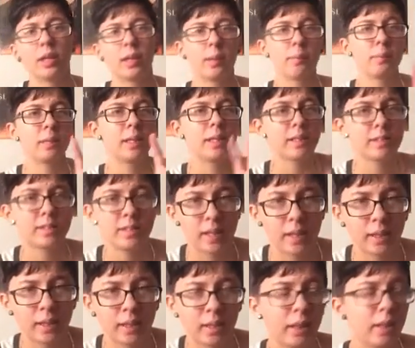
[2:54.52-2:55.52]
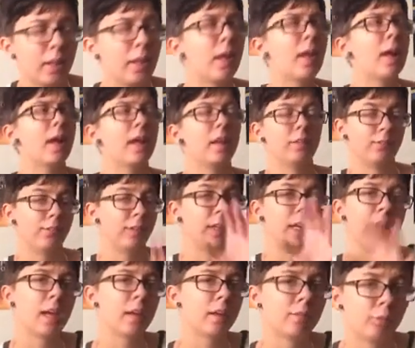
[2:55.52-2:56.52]
Give me a second. If you
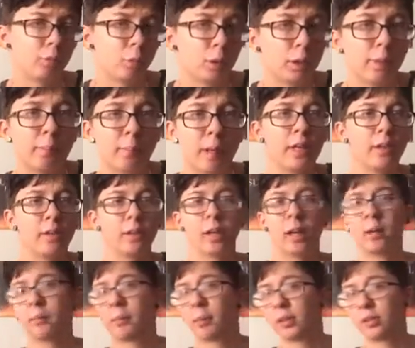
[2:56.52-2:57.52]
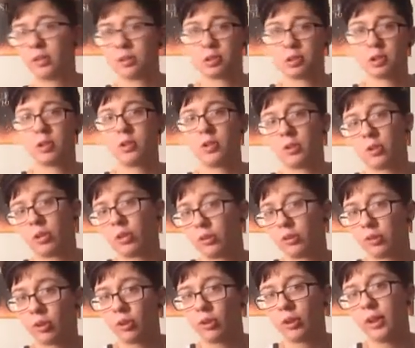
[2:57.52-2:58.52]
can't afford a binder, I'm about to show you an
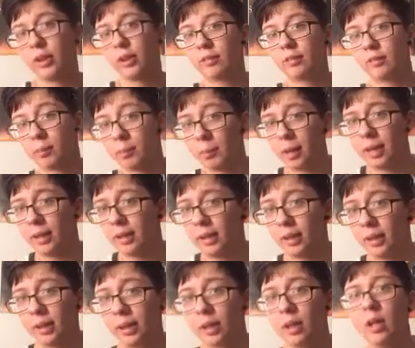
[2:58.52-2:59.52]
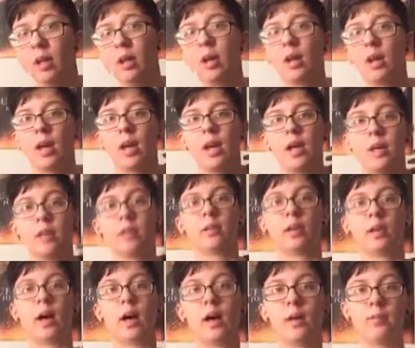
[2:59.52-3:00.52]
alternative to binding,
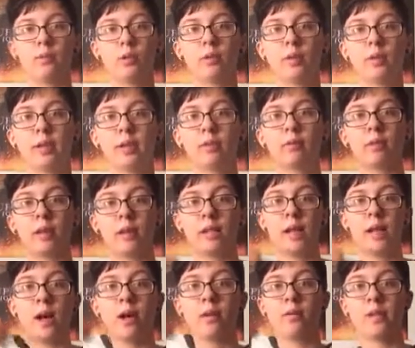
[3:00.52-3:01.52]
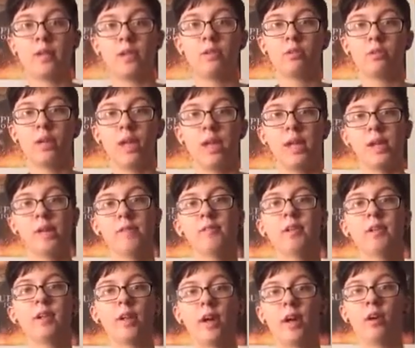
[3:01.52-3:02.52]
and I'm doing it right now, and you can't
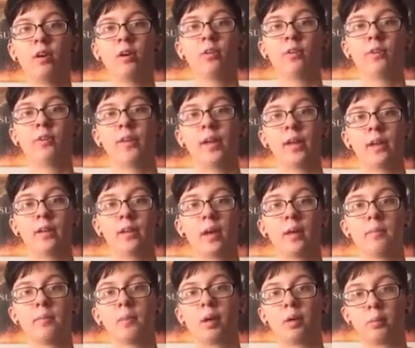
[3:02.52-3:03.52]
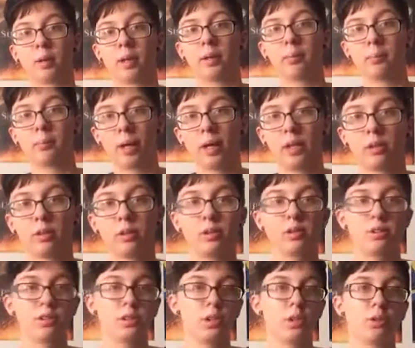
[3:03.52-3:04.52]
even tell that I'm not wearing a binder.
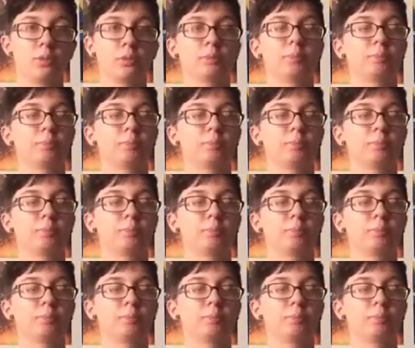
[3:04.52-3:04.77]
So,